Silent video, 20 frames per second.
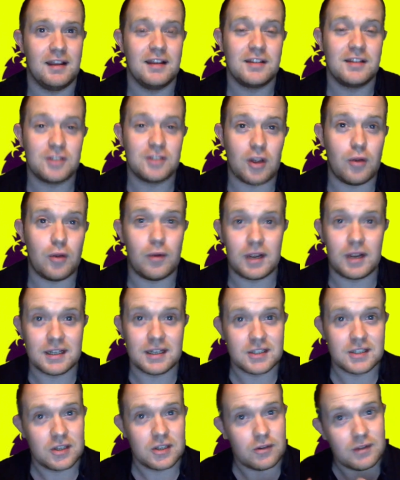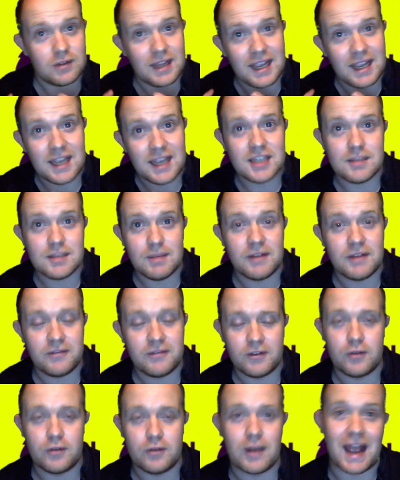So, considering that he's a
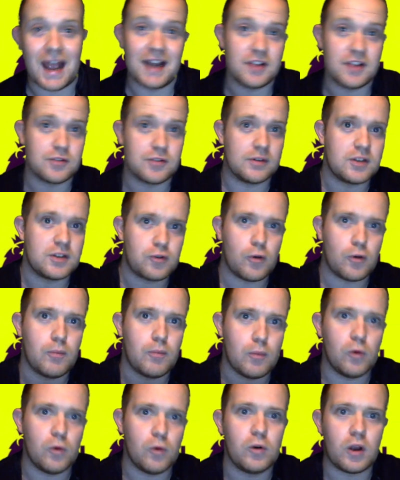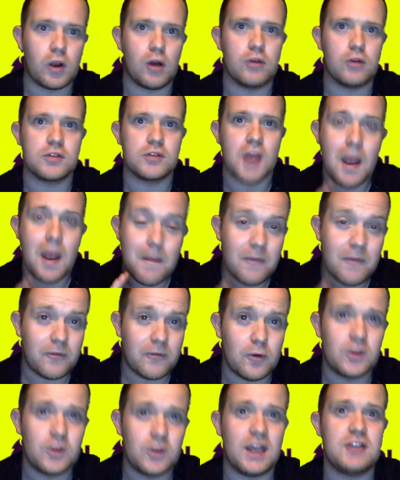midfielder and he's already scored more goals
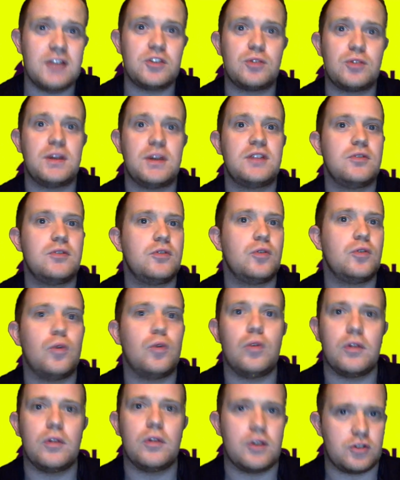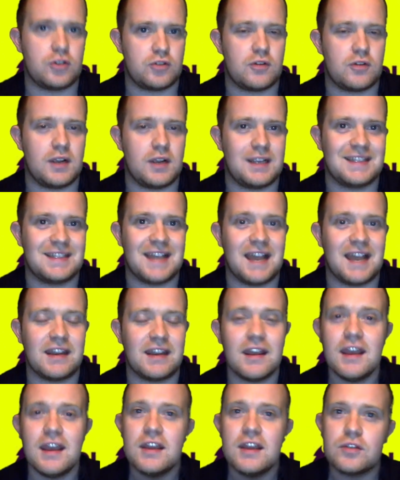before the age of 22 than all of those strikers had,
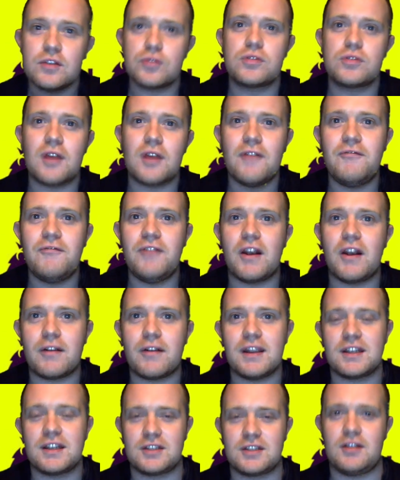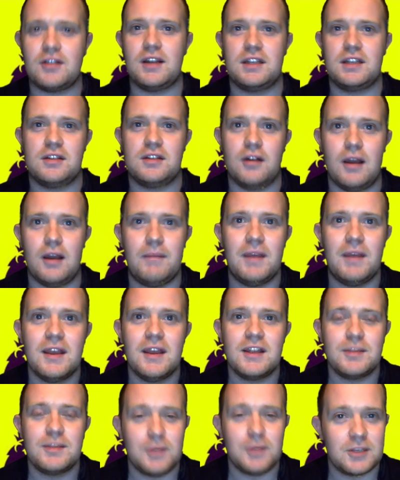it's also a very exciting time
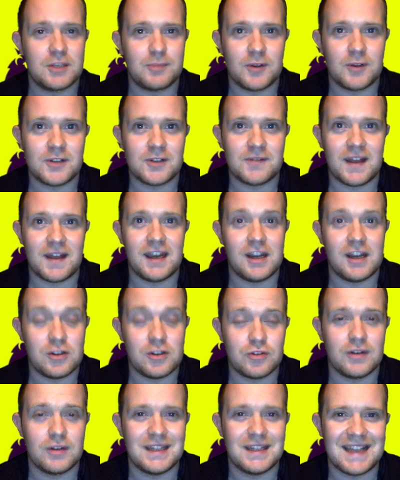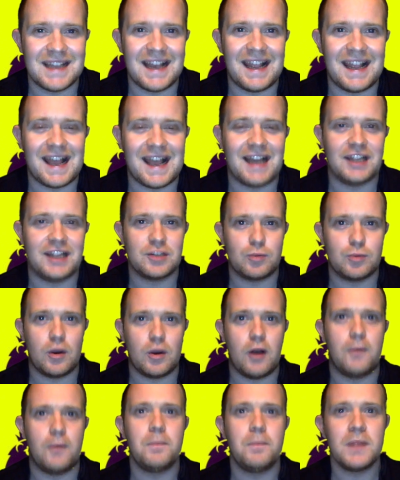to be a Spurs fan and enjoying Dele Alli as
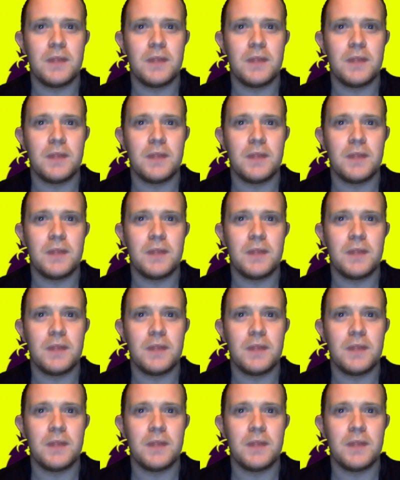well.